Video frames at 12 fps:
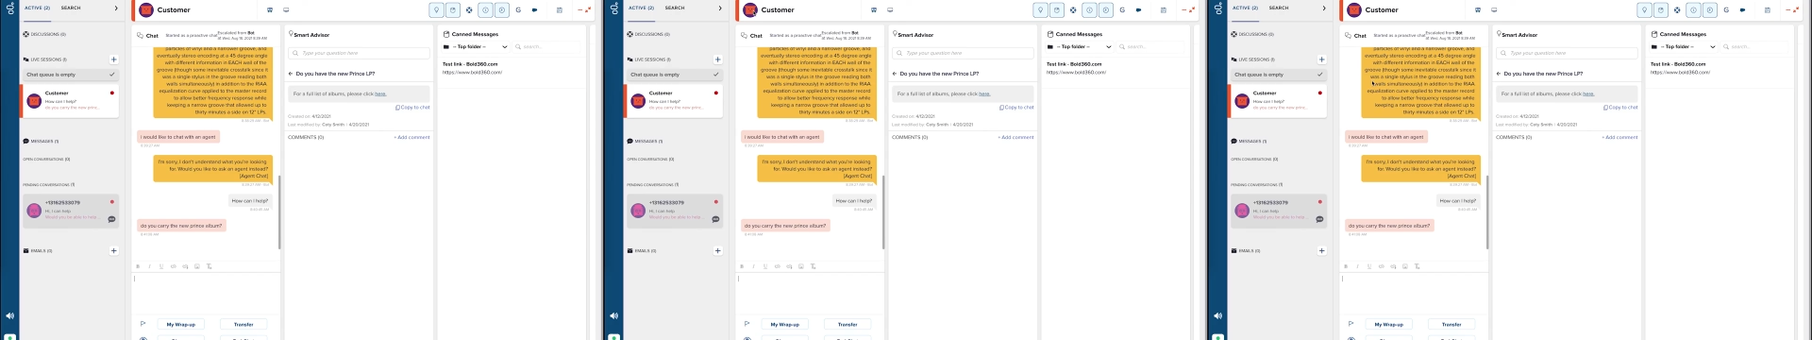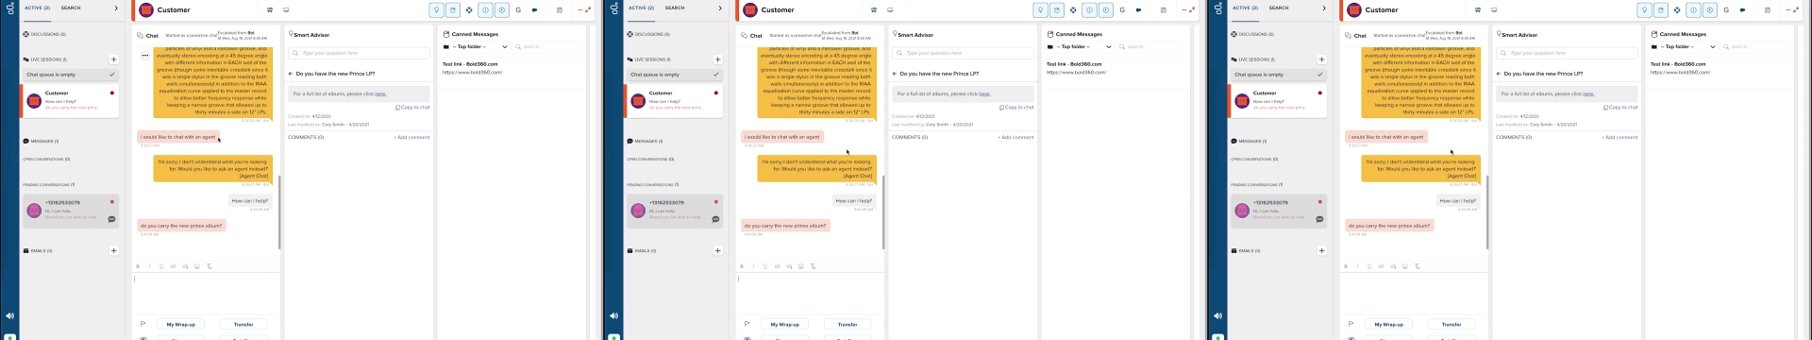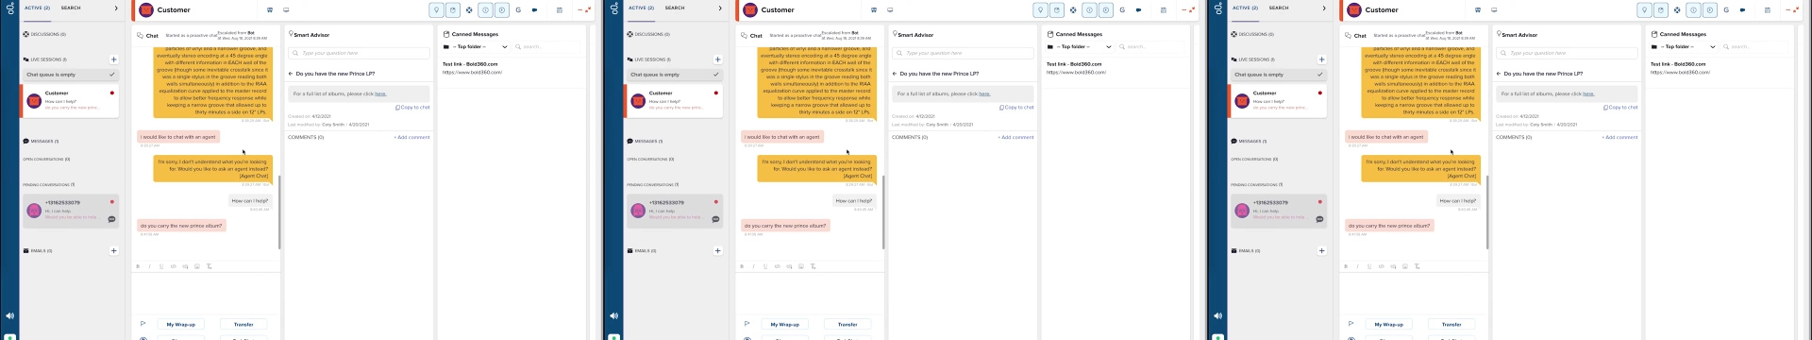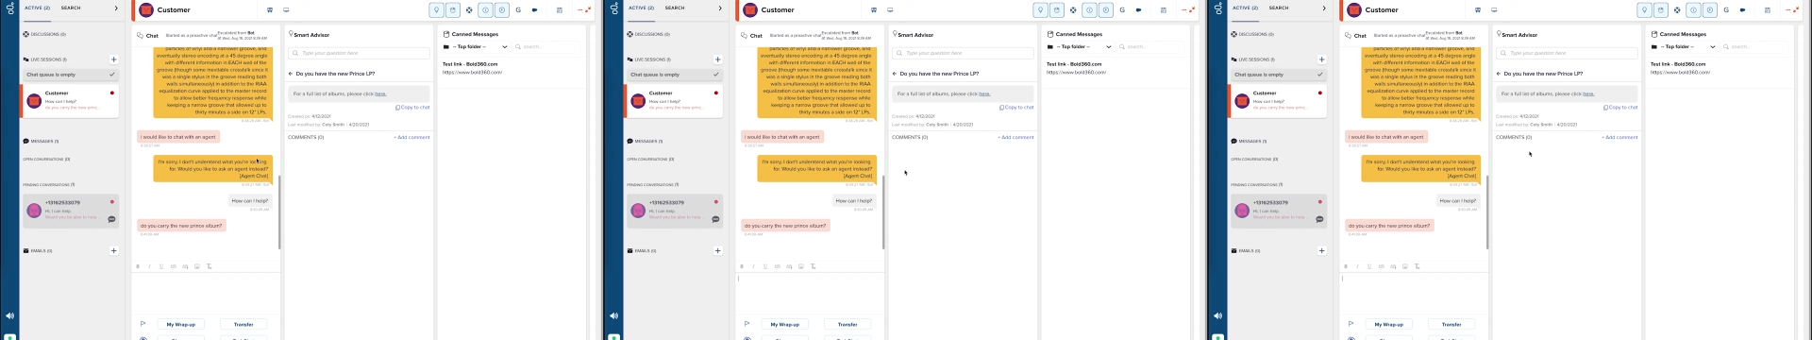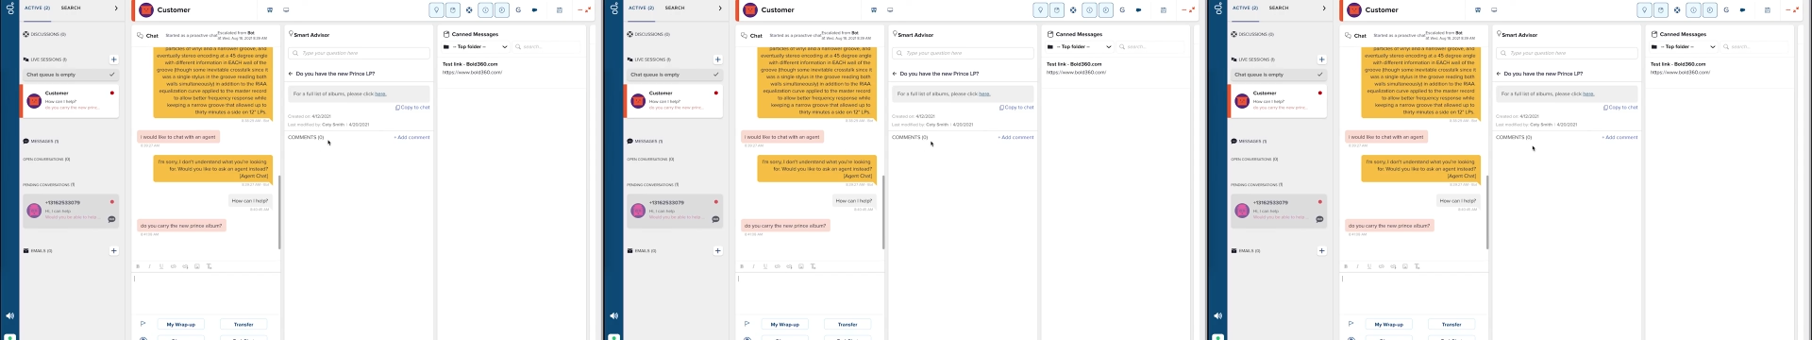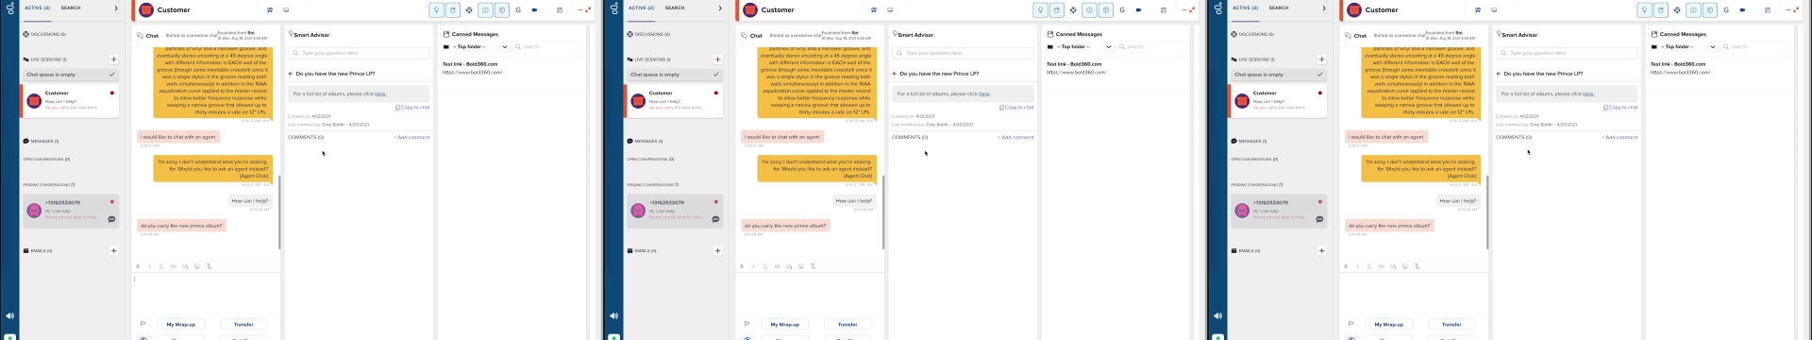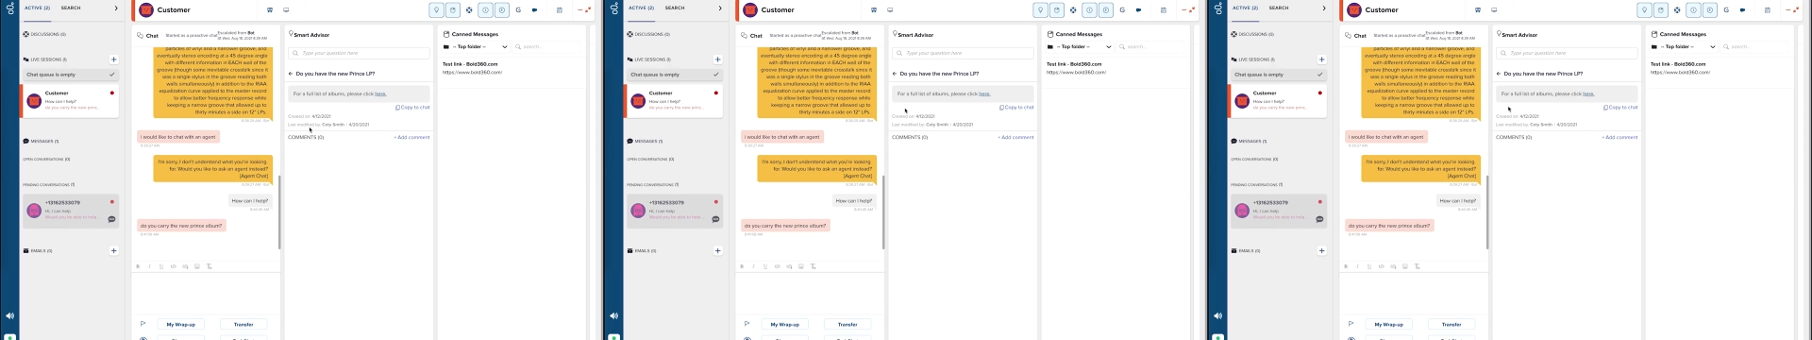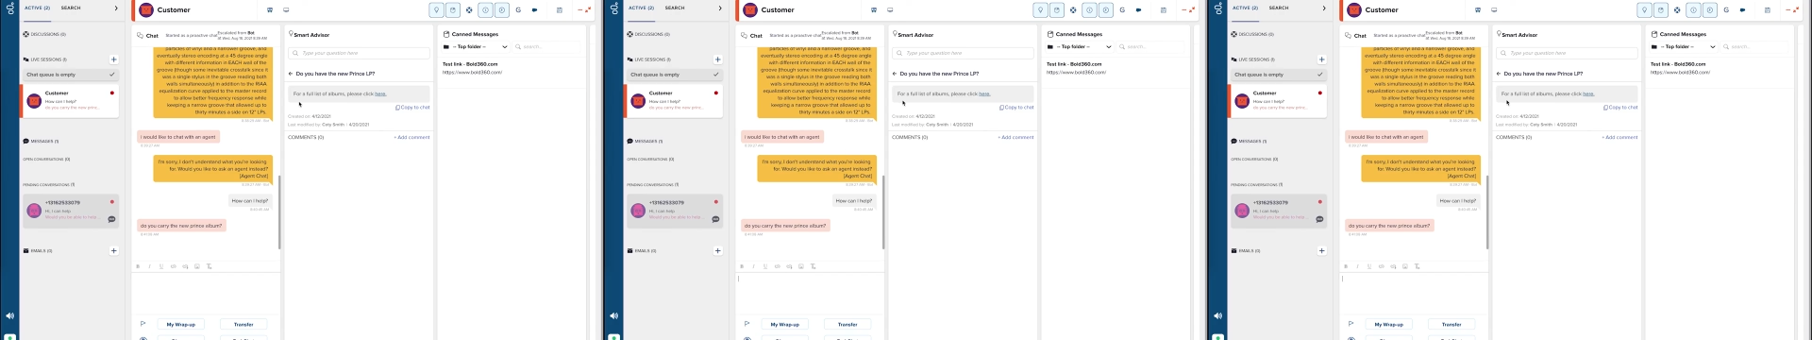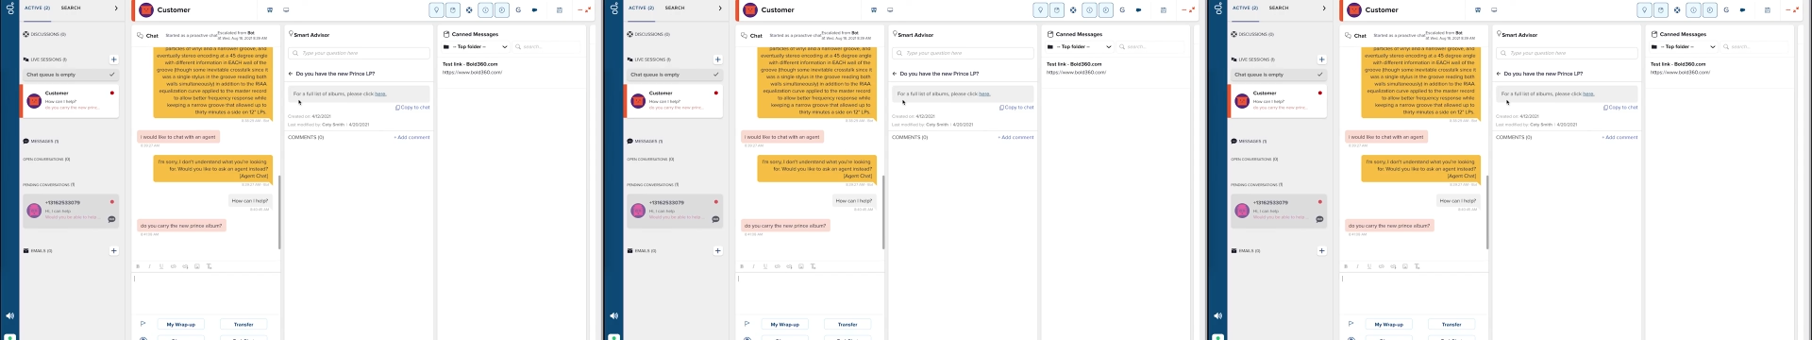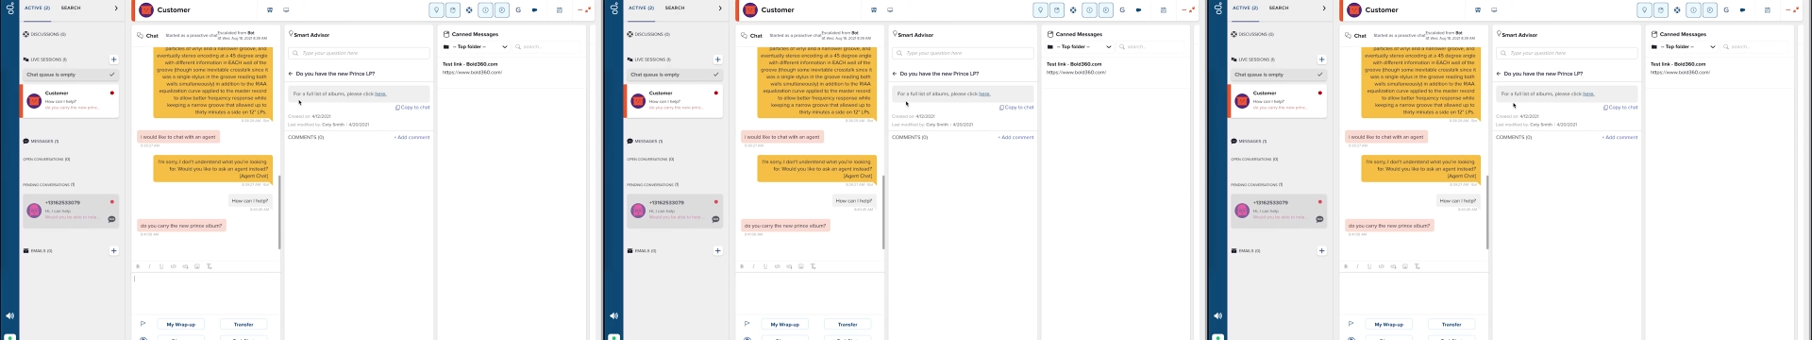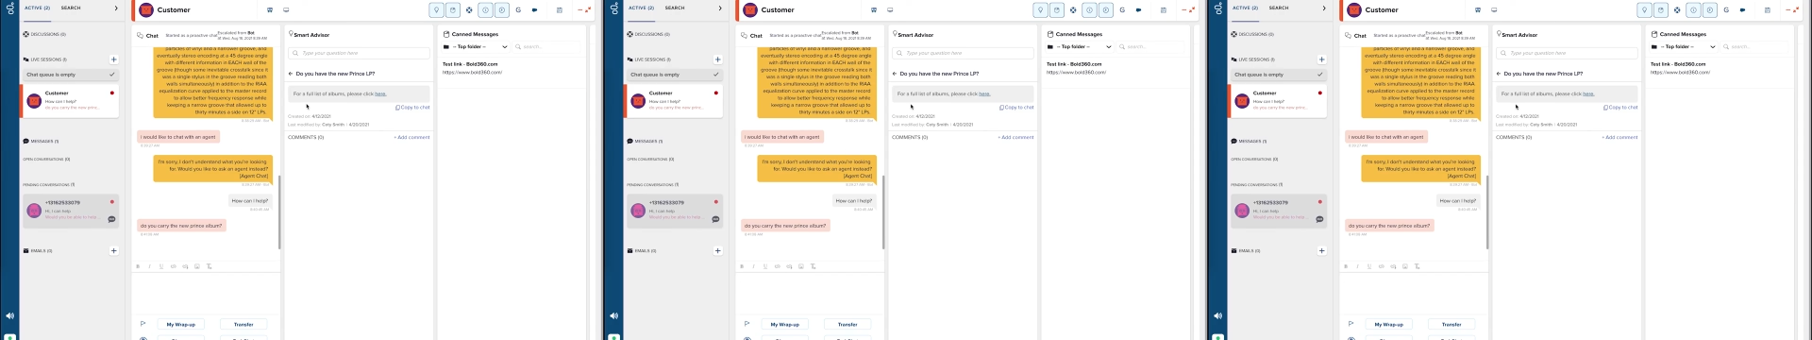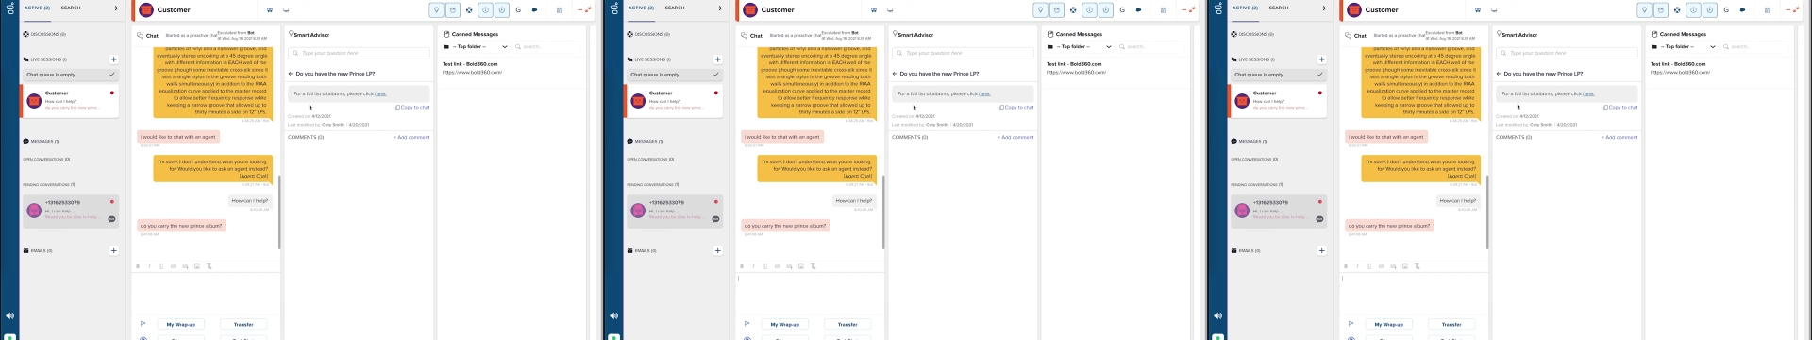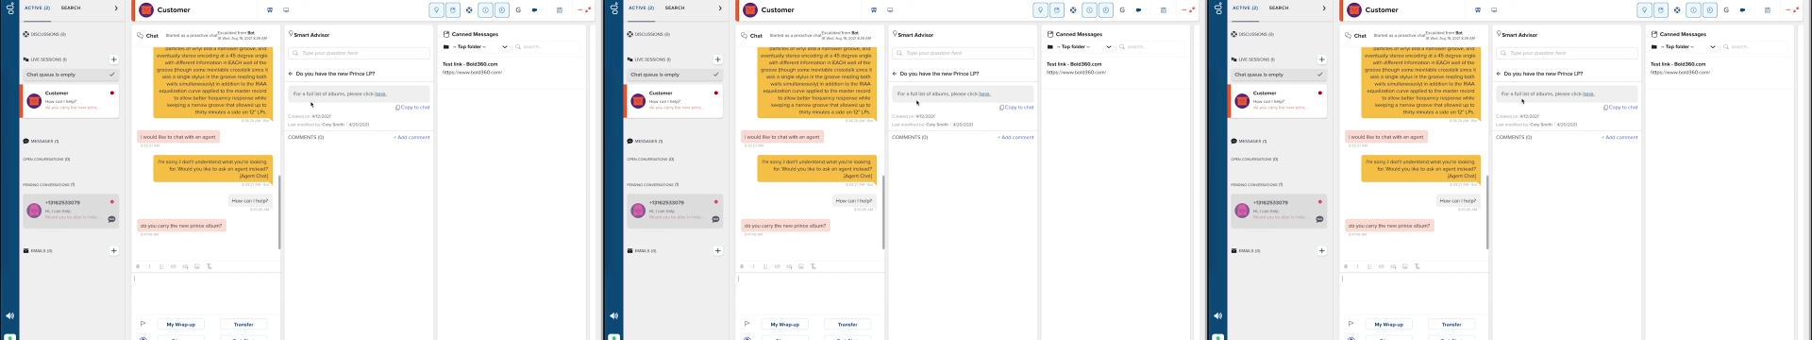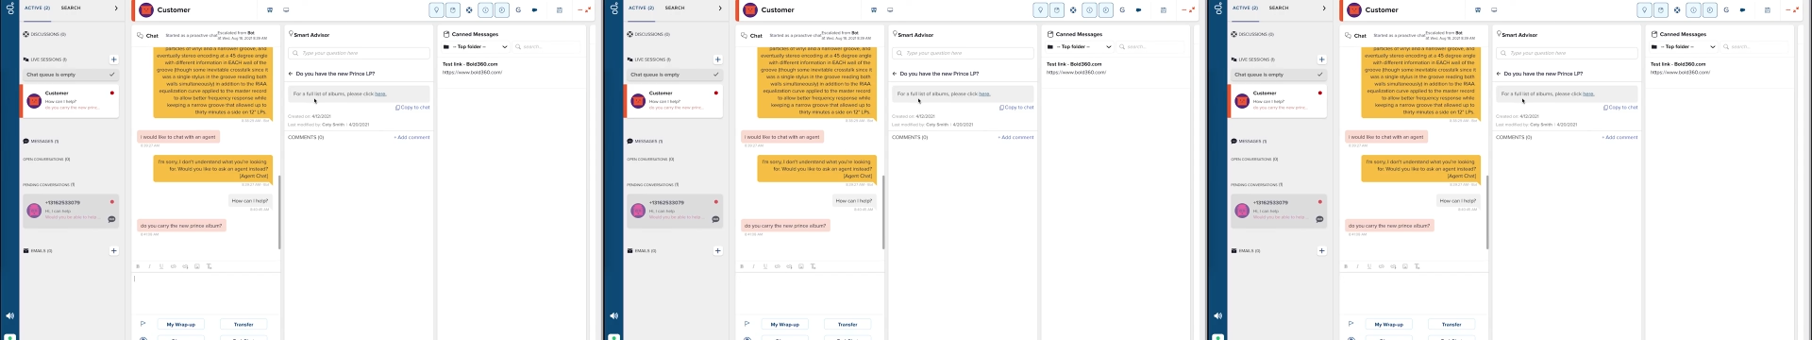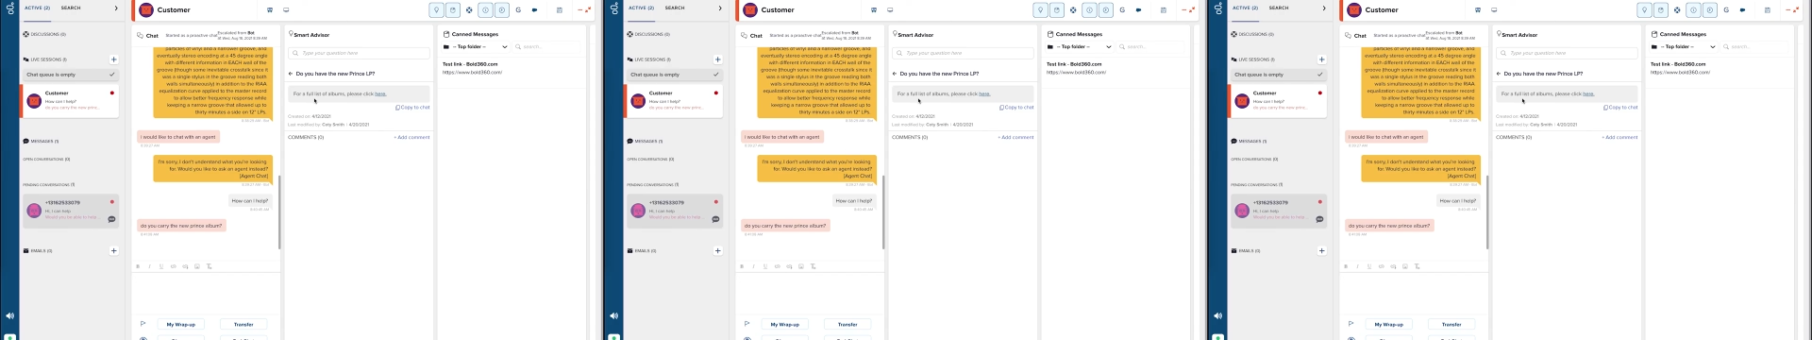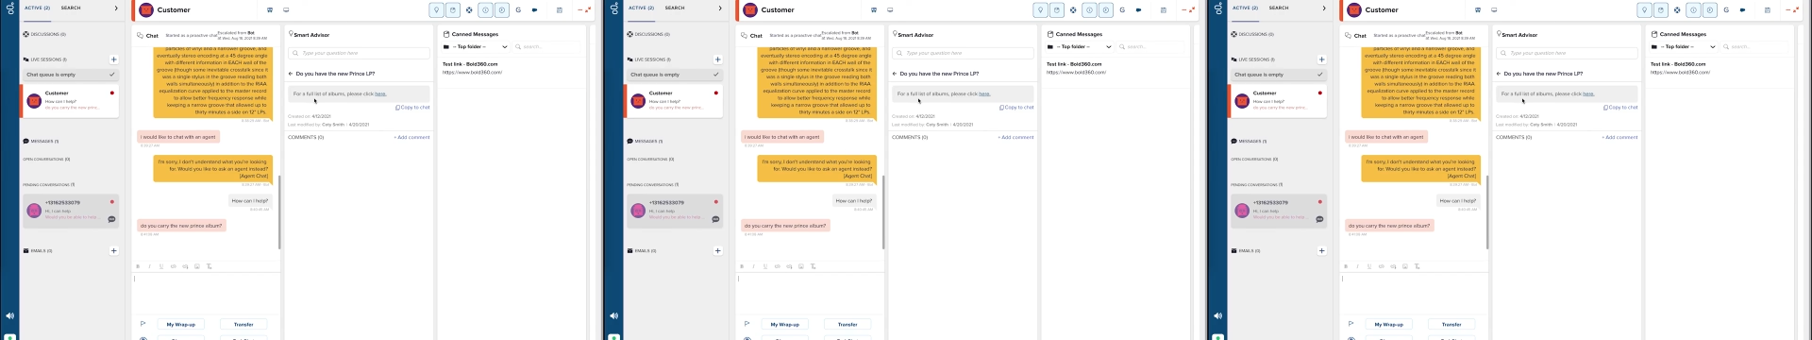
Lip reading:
Nobody's mouth can be seen.